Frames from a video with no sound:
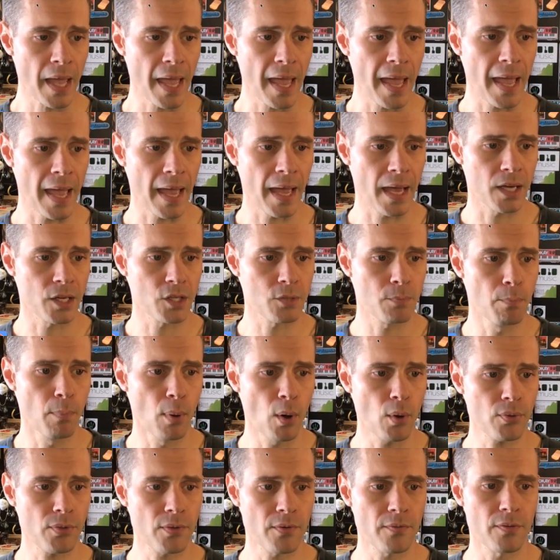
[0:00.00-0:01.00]
And
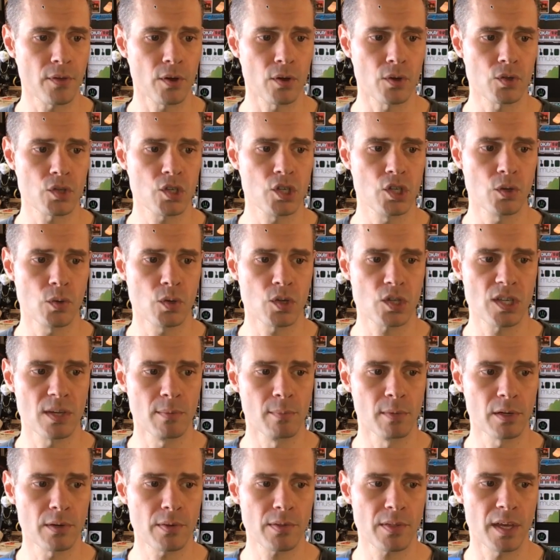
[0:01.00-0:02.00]
both of those do a
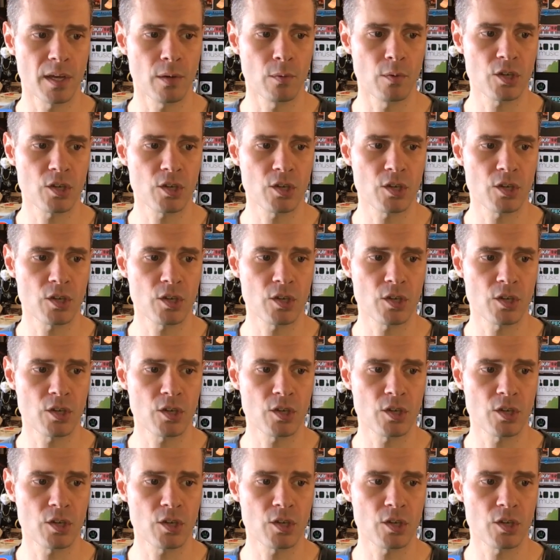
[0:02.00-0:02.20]
similar thing,